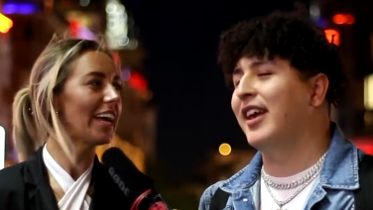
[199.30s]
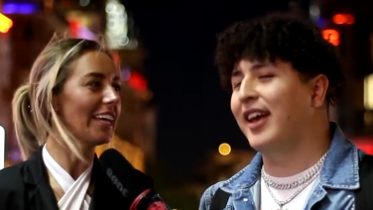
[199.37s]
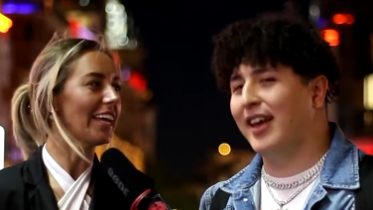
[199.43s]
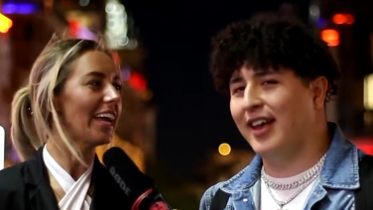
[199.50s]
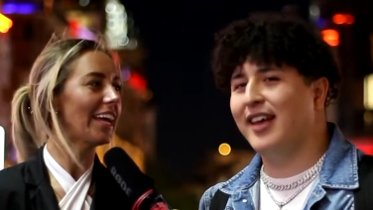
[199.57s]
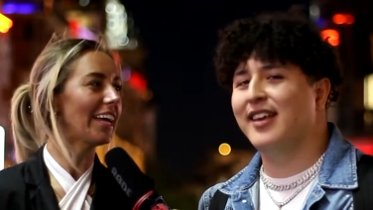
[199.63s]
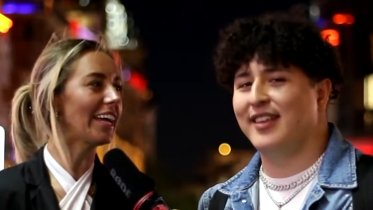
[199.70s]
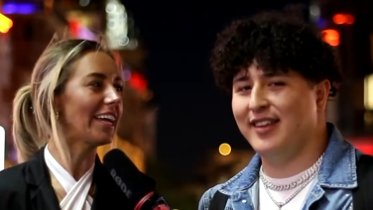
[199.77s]
Speaker 1: yeah,
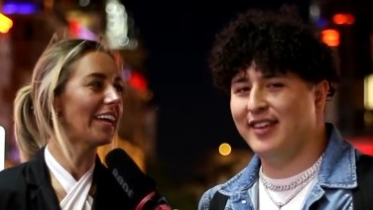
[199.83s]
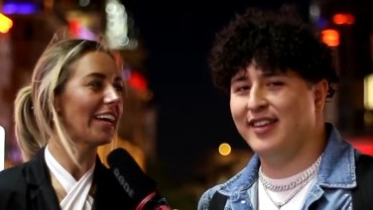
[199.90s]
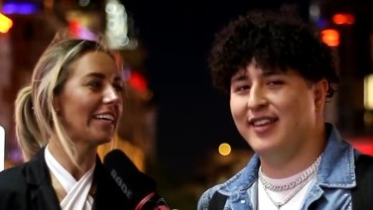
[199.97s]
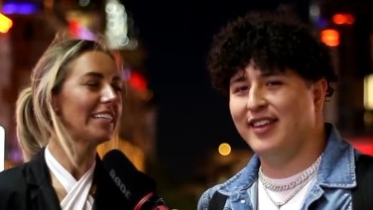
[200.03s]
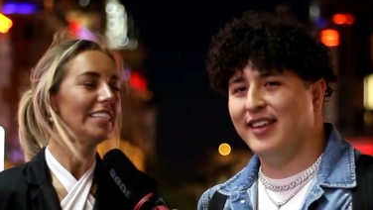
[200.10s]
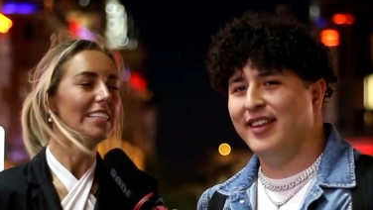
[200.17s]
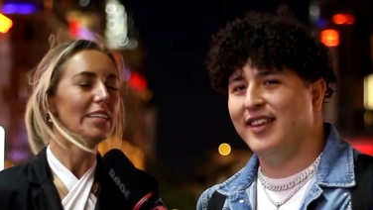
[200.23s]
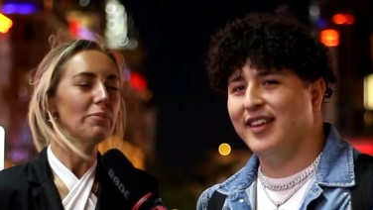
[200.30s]
yeah,
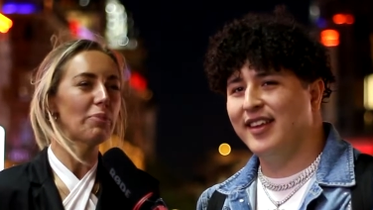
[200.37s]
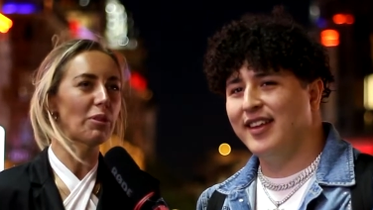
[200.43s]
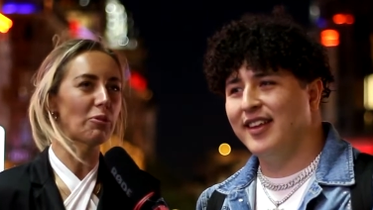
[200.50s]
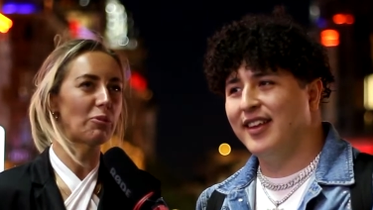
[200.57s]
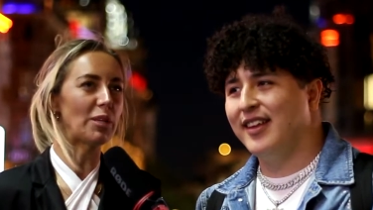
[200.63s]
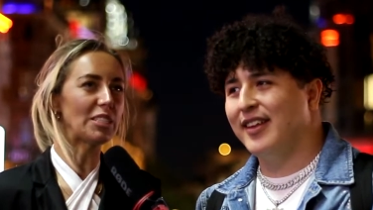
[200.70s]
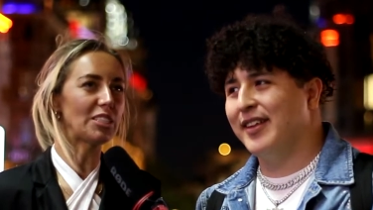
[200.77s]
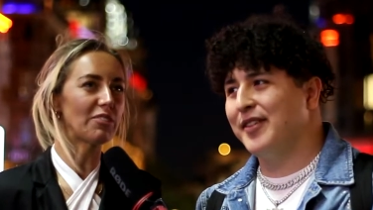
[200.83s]
yeah. But
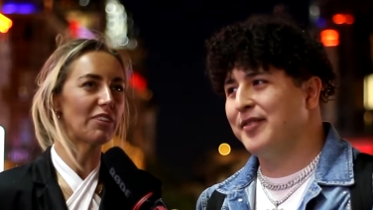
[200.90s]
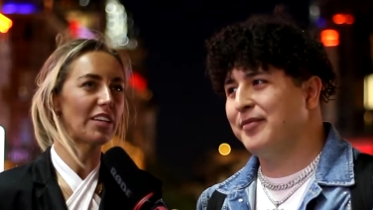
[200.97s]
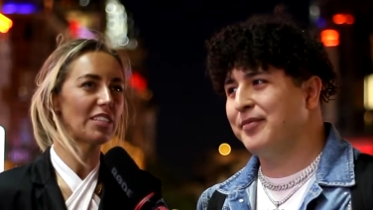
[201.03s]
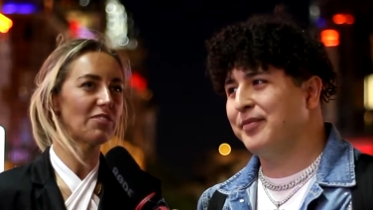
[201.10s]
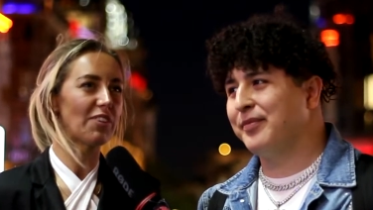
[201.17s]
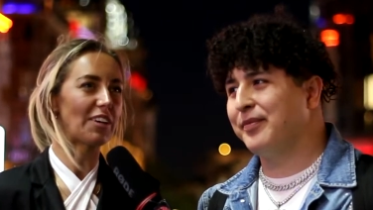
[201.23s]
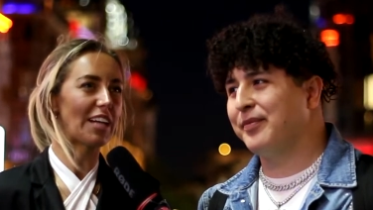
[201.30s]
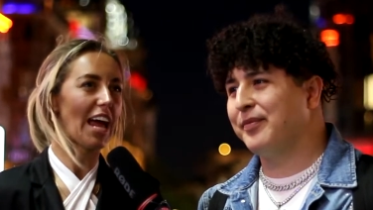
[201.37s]
the rest of it
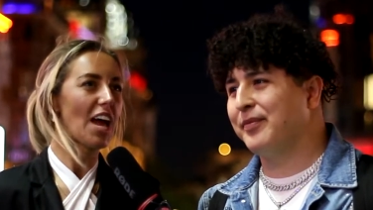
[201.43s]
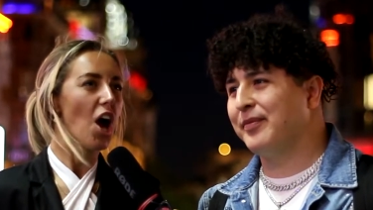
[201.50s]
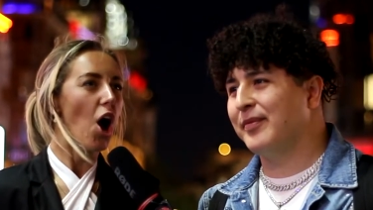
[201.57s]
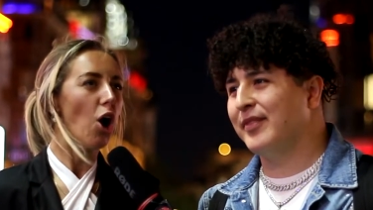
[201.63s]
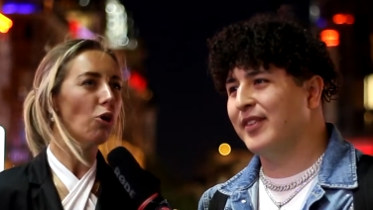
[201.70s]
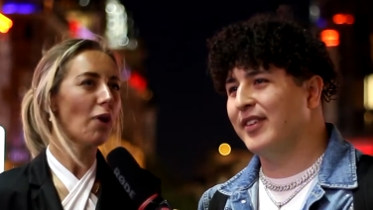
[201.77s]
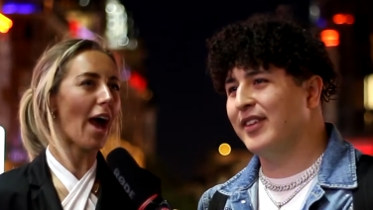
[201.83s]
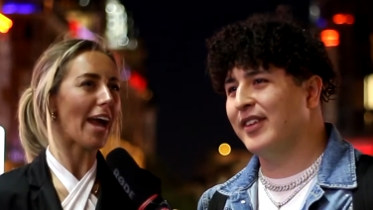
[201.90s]
is very like,
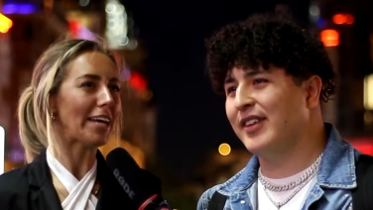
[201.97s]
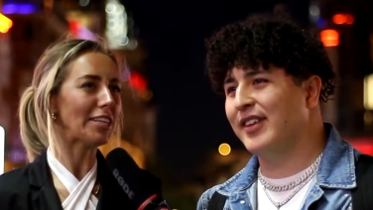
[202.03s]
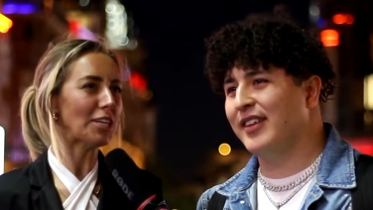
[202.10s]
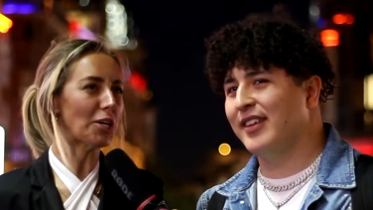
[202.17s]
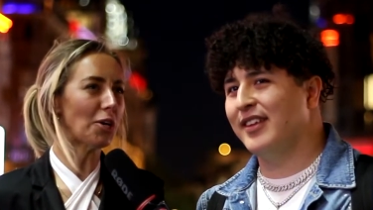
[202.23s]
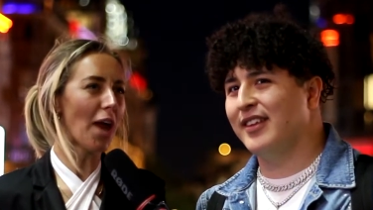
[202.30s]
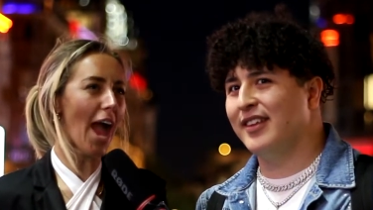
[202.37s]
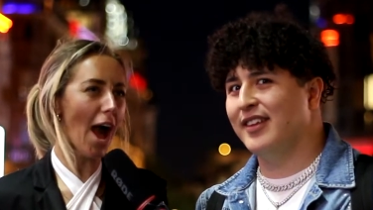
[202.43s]
oh hey
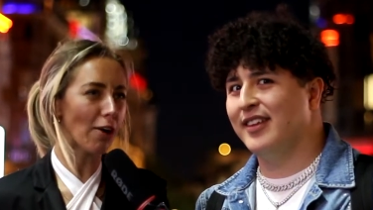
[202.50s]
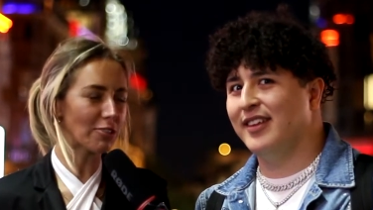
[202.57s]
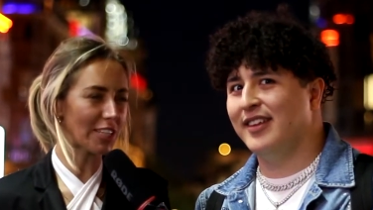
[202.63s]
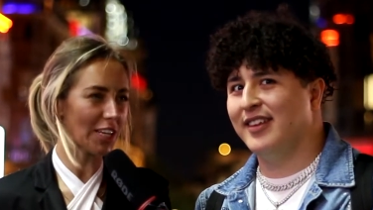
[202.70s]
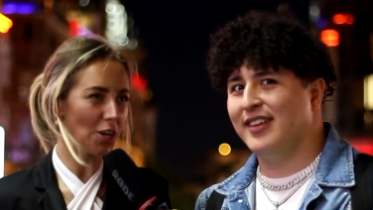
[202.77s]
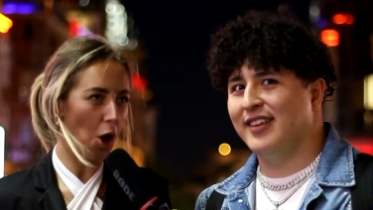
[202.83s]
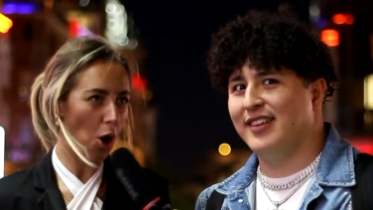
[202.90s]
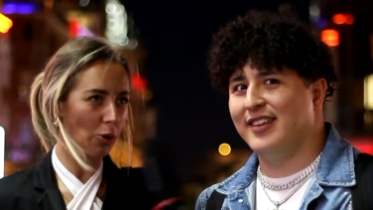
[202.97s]
there, how's
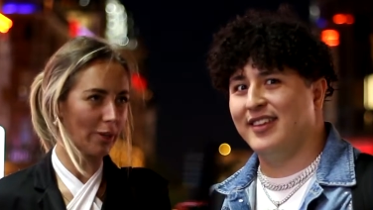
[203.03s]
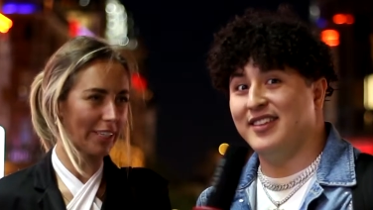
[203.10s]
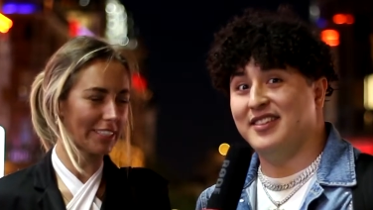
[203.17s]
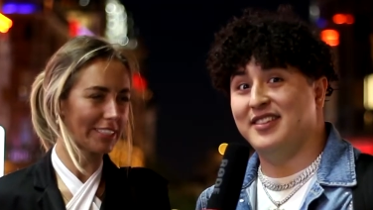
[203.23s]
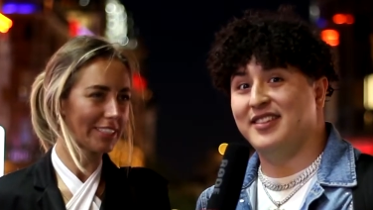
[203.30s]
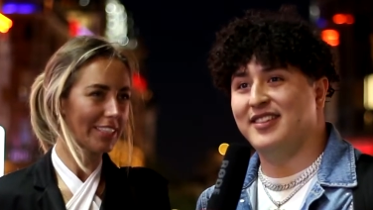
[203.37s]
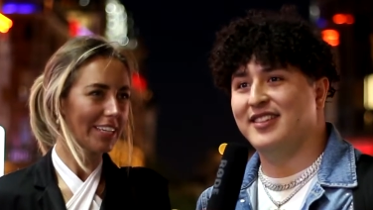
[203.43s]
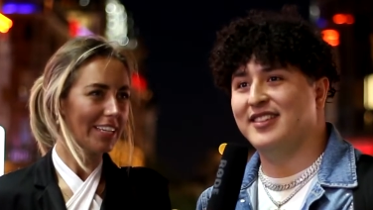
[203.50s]
it
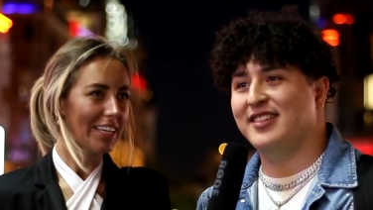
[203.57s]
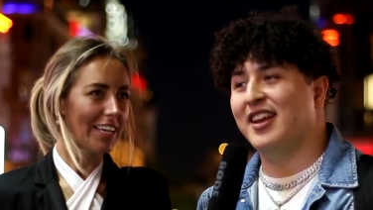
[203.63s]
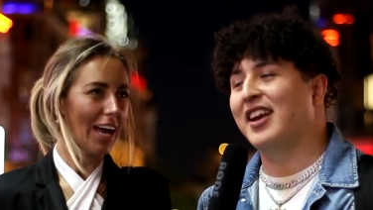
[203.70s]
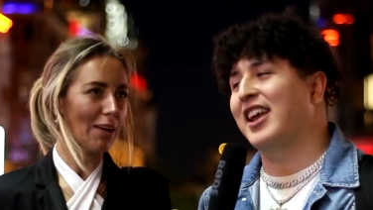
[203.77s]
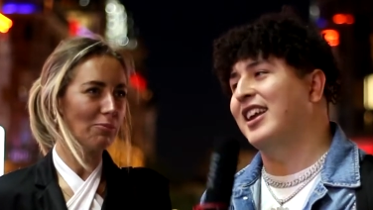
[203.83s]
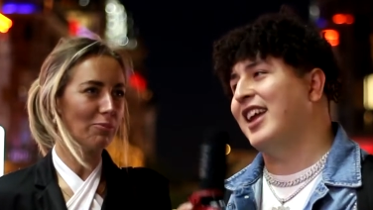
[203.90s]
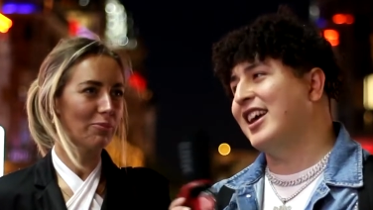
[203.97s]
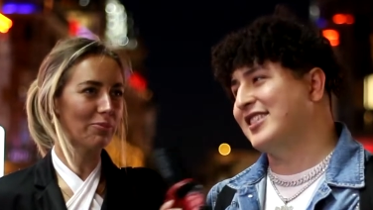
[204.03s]
going?
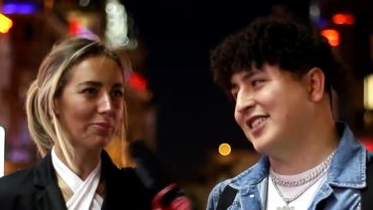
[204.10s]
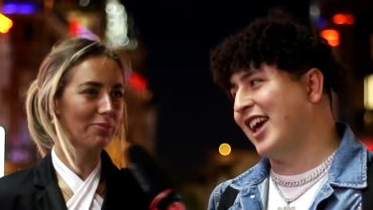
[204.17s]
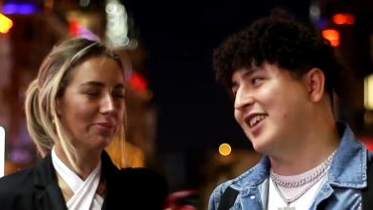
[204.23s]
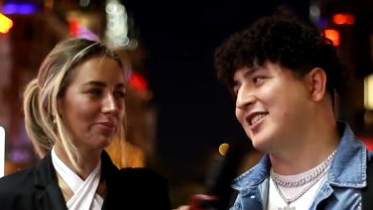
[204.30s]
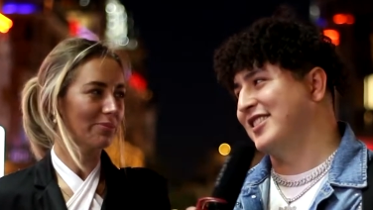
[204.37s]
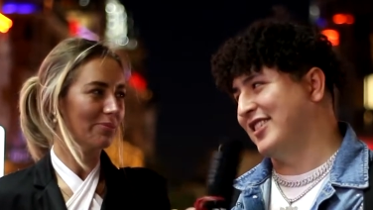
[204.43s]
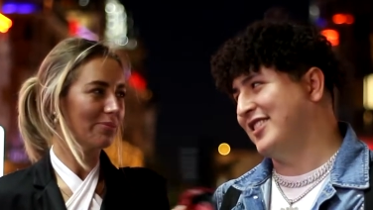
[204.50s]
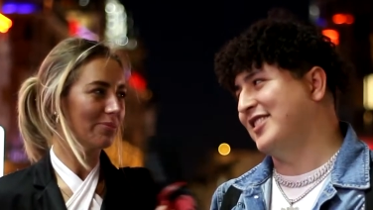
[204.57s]
Speaker 2: Okay, and that's
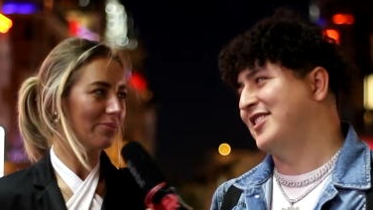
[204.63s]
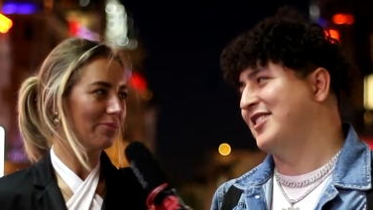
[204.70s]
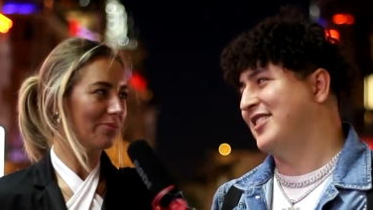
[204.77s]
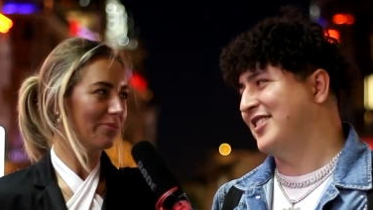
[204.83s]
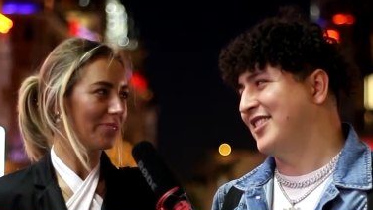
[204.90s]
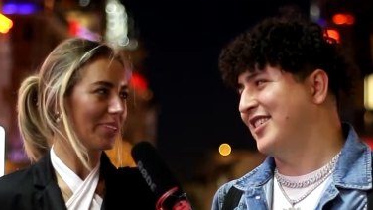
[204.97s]
Texas. Yeah.